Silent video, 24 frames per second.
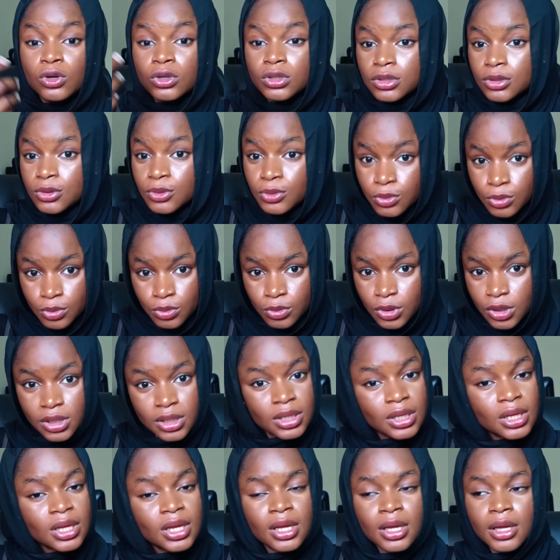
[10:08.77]
or the
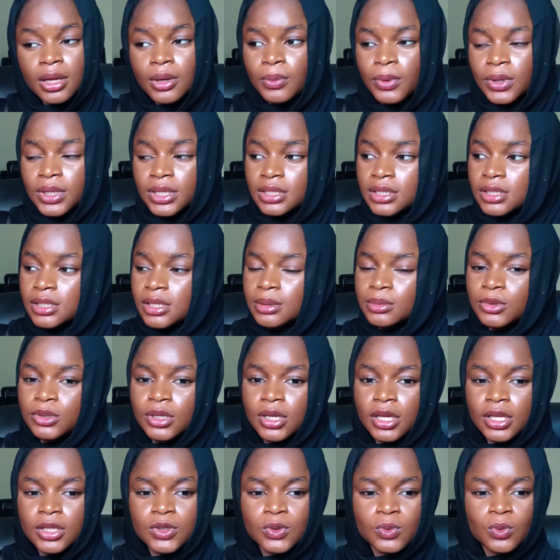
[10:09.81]
Quran when it's time to
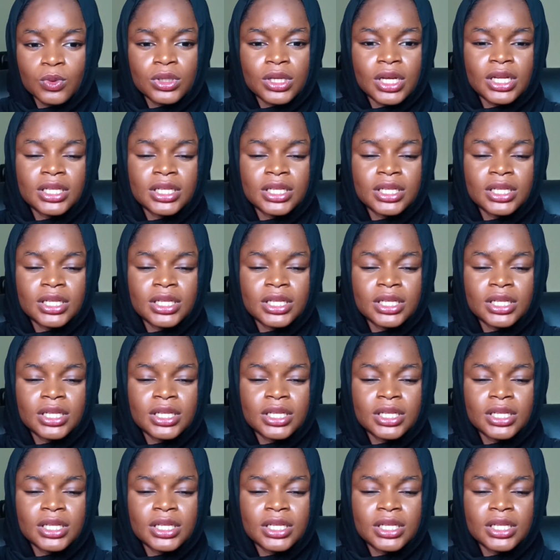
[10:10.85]
get into work.